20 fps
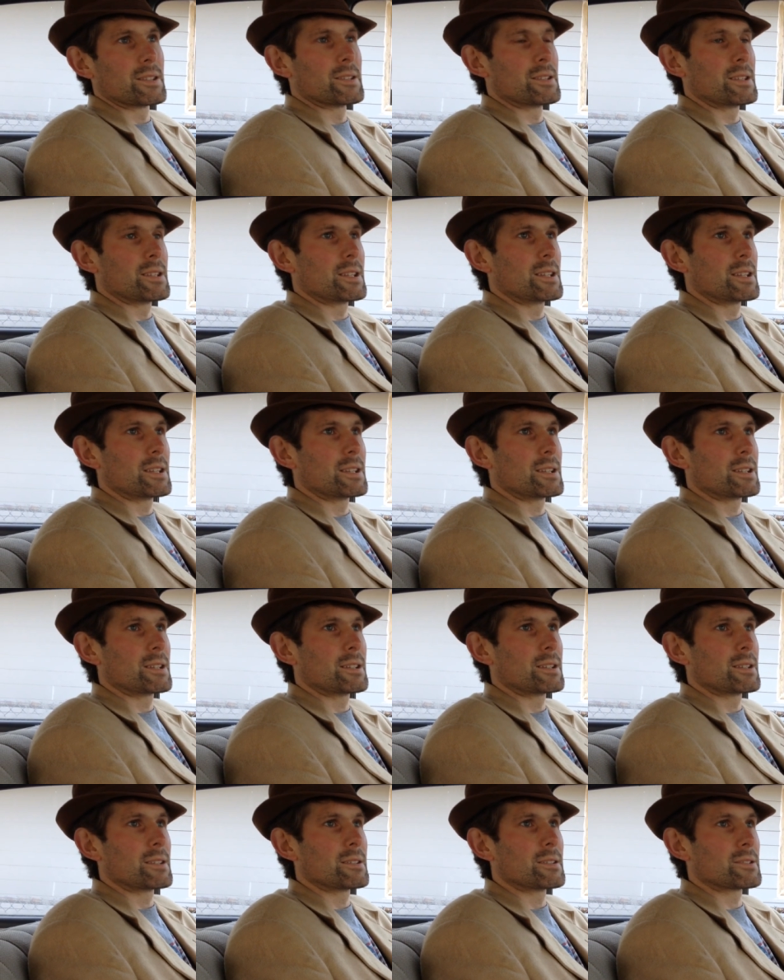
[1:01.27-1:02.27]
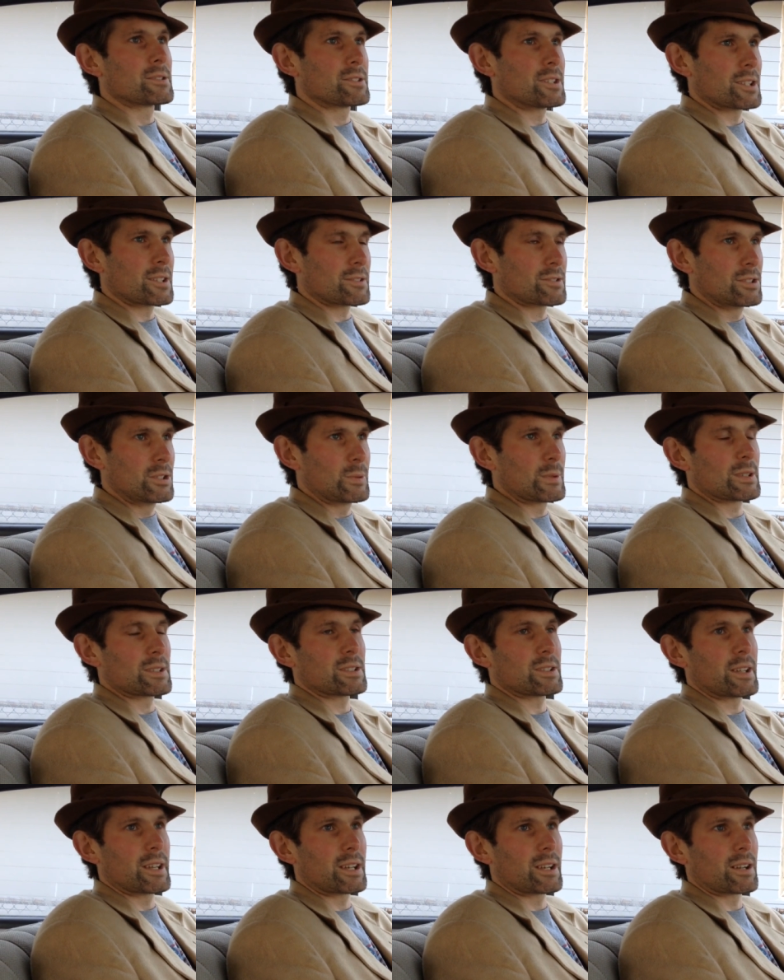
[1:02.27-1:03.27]
The sec- two
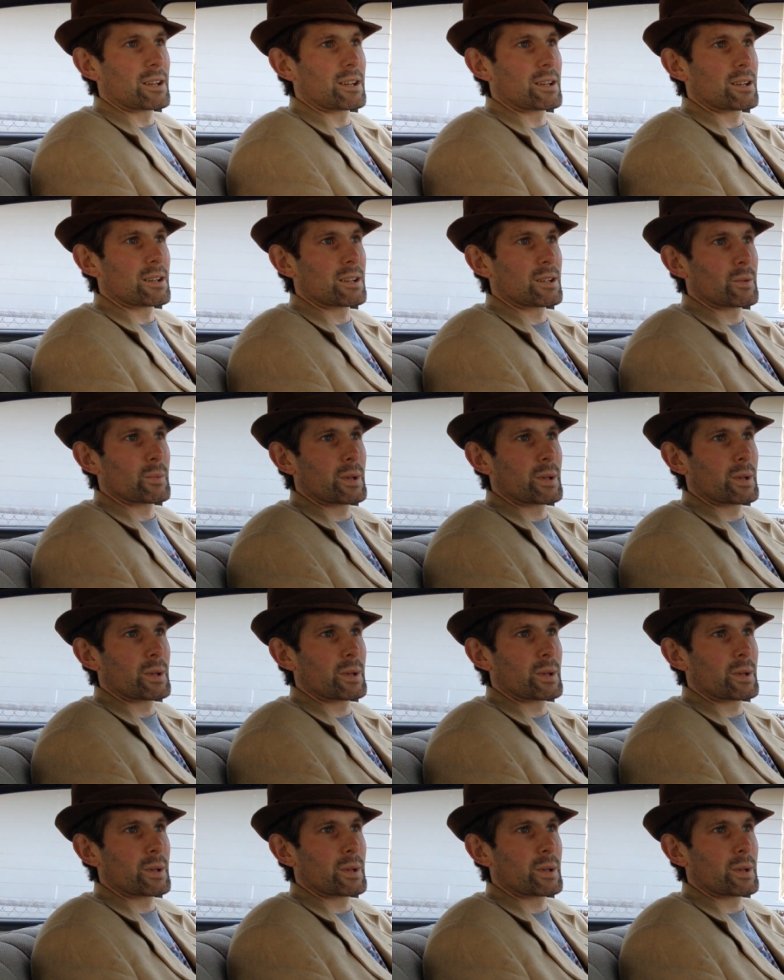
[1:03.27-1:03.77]
weeks later,